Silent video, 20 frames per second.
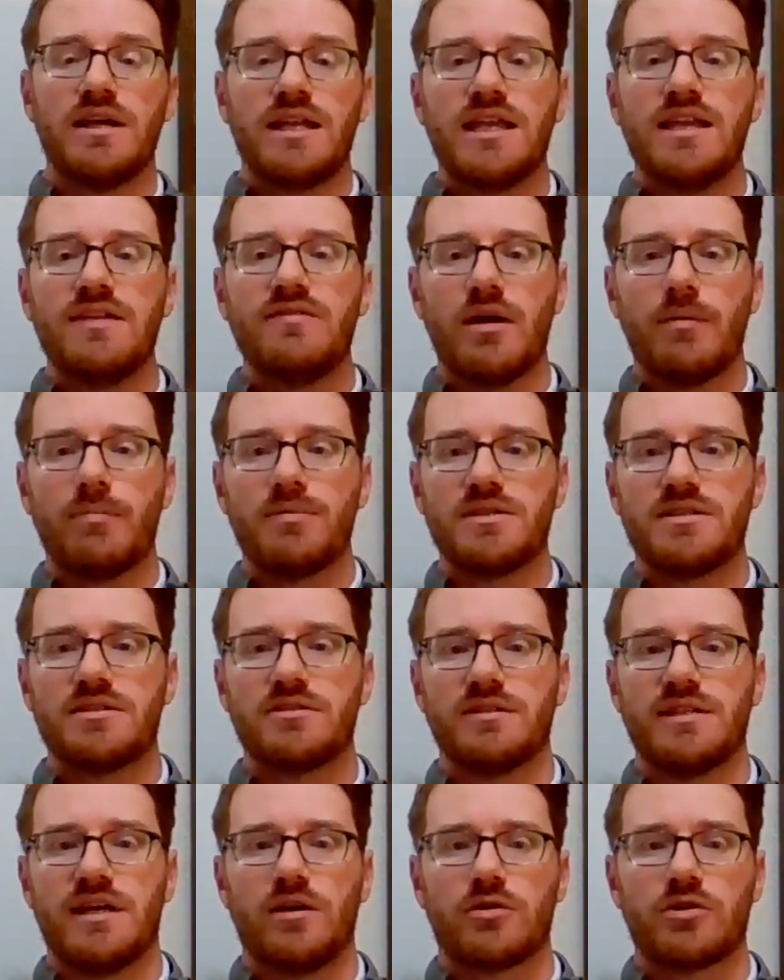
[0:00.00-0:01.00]
Even up
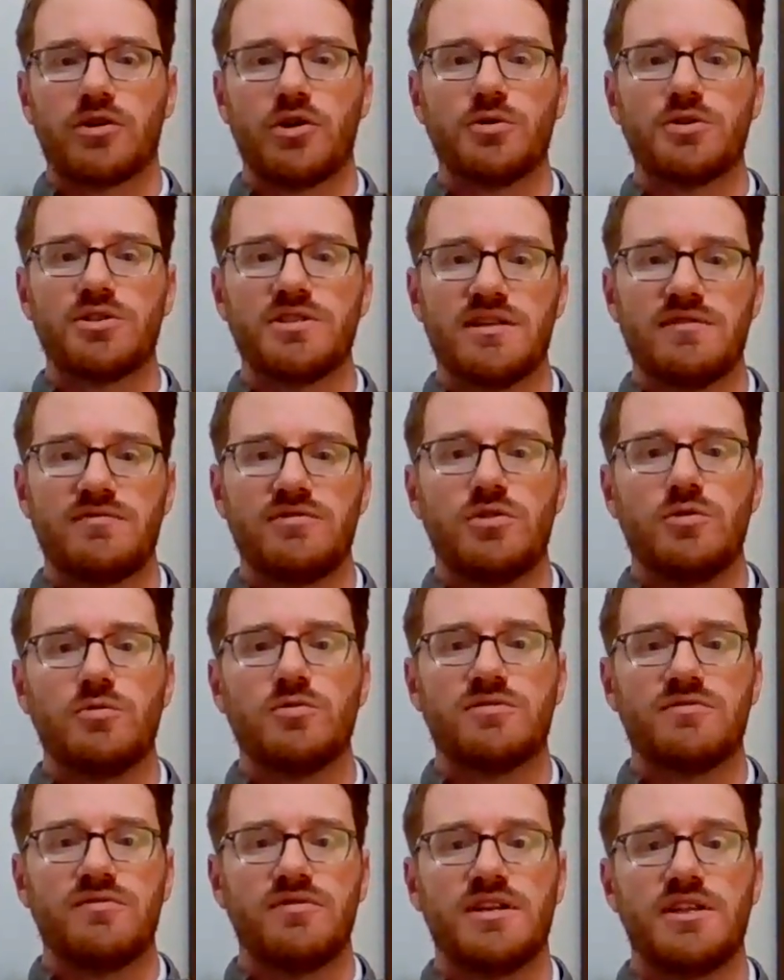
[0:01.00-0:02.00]
until now, coaches have
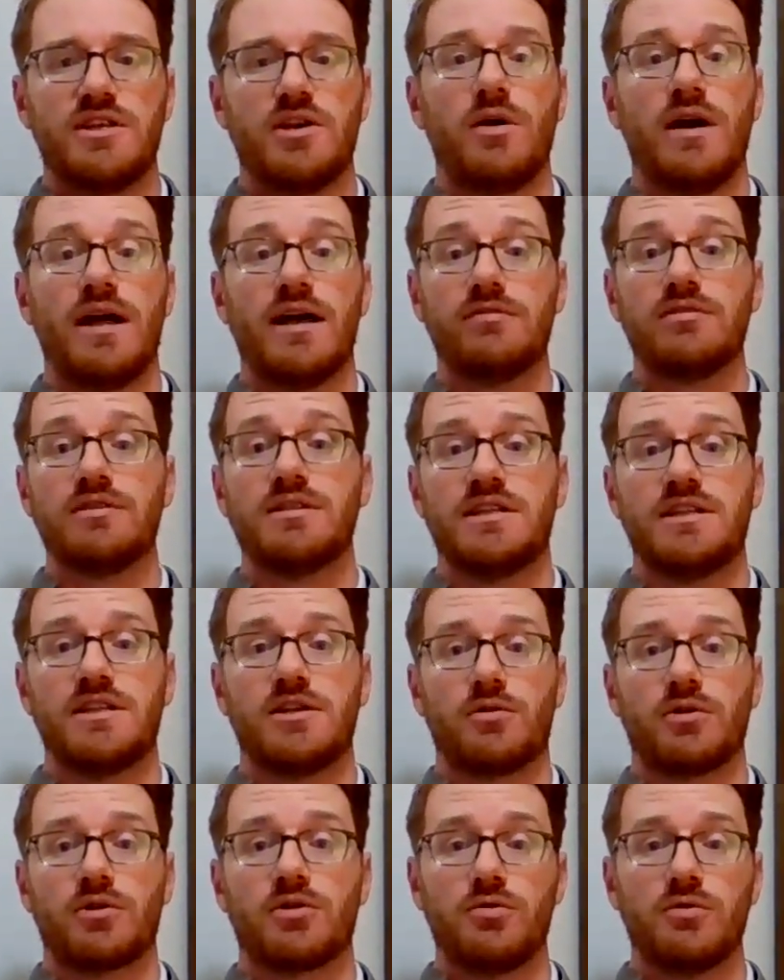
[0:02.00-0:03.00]
used video heavily in their
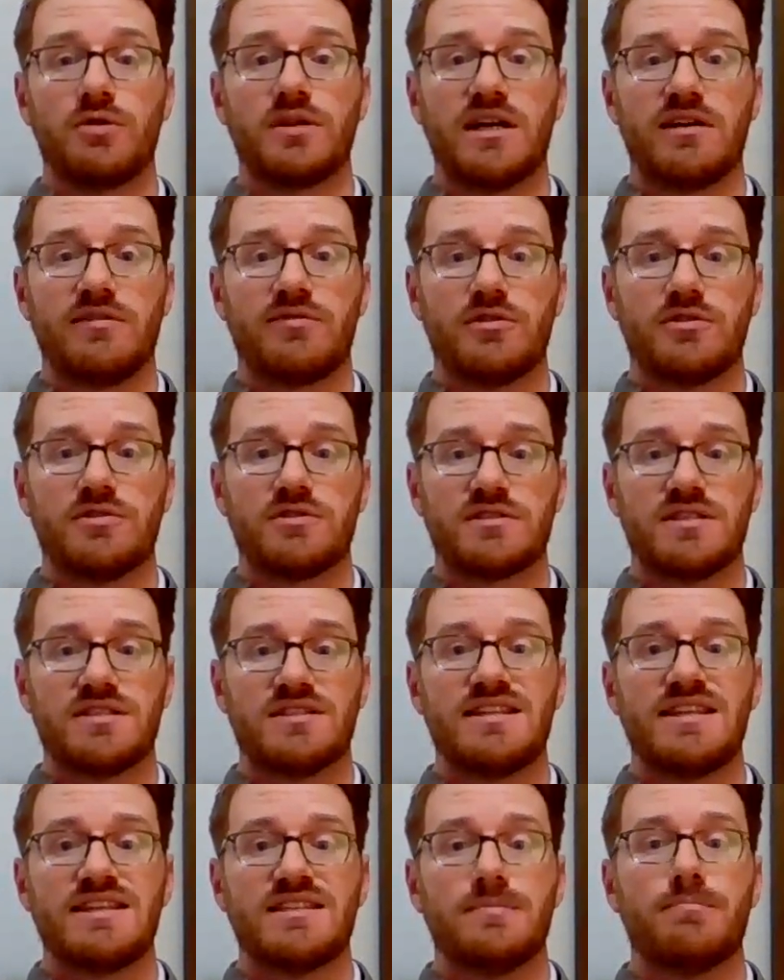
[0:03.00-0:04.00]
recruiting efforts to
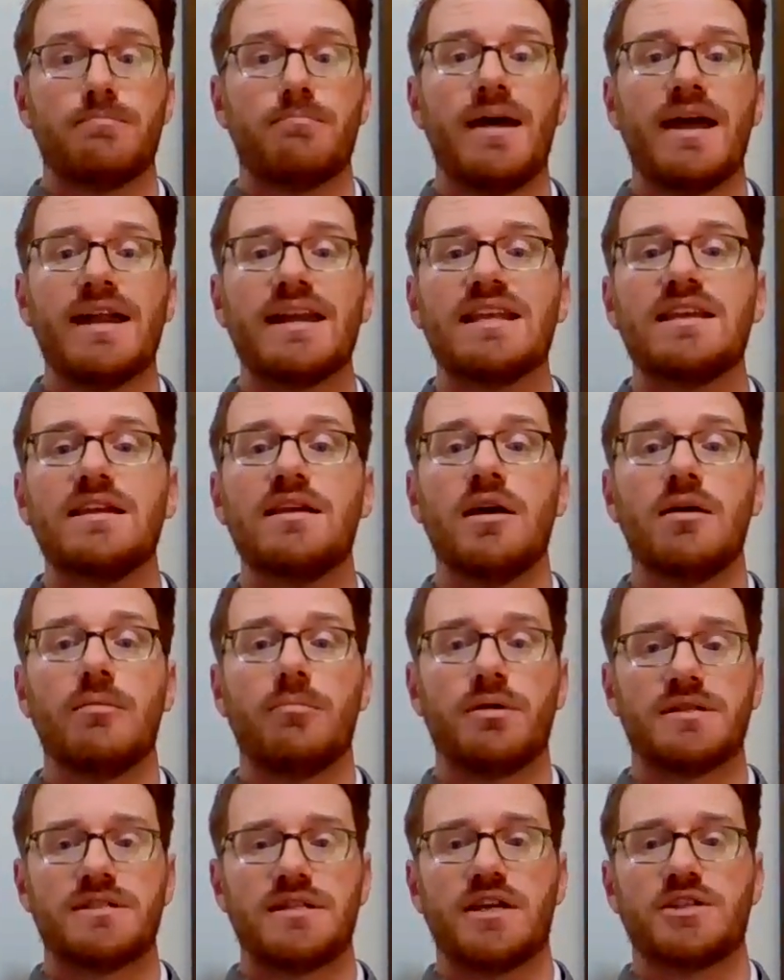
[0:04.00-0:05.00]
see as many
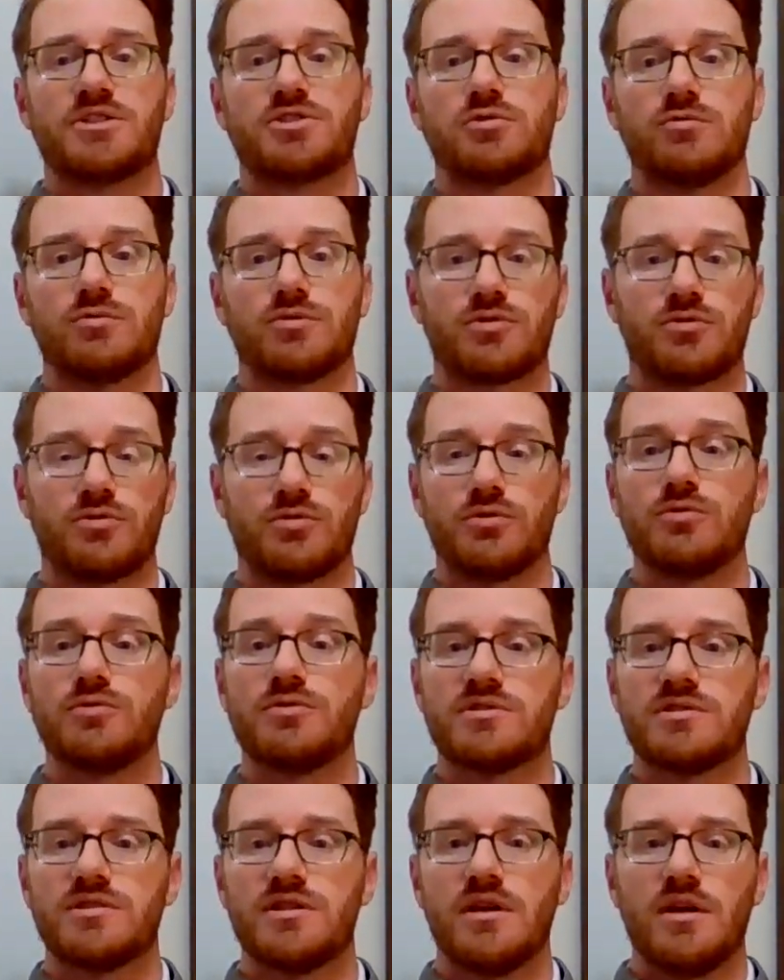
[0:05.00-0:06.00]
potential
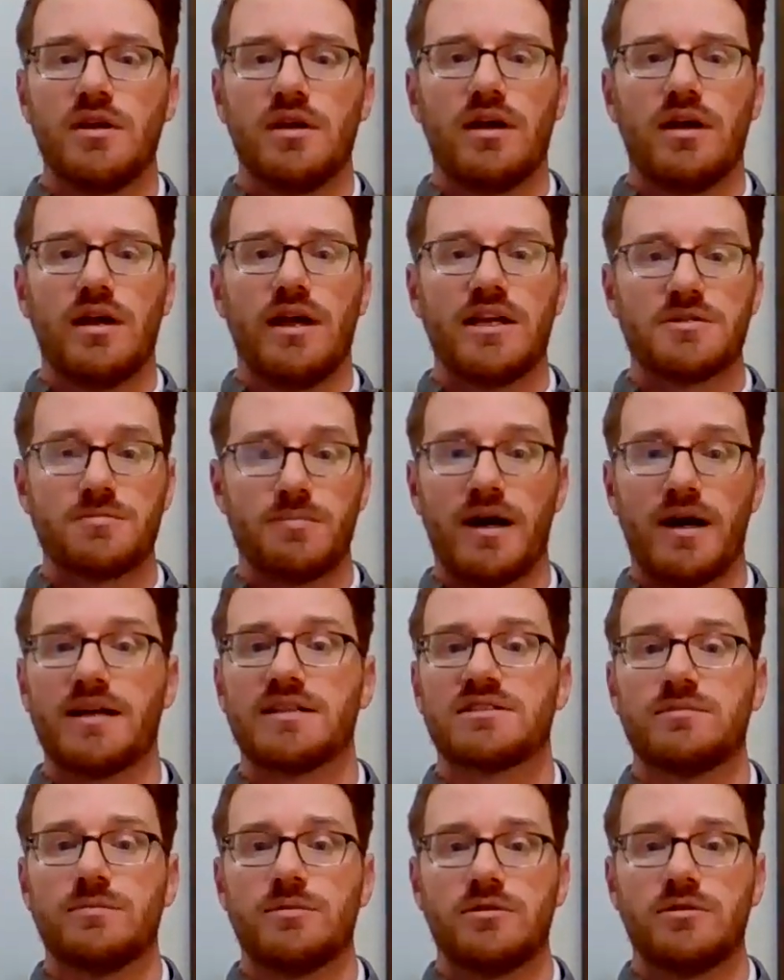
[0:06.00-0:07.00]
recruits as
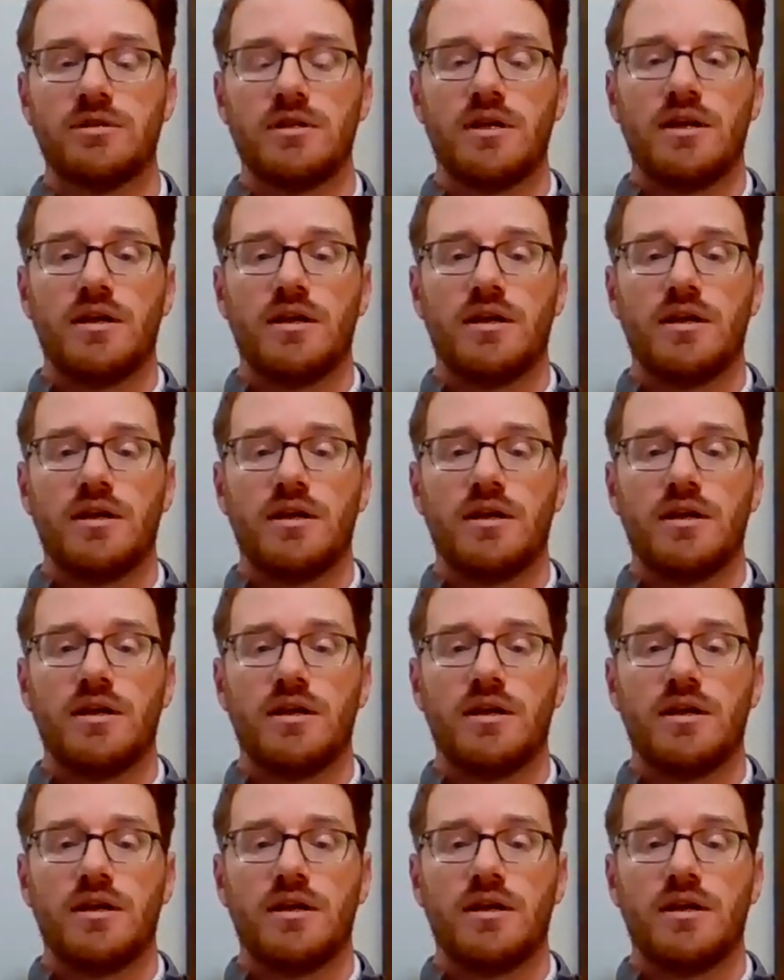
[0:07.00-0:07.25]
possible.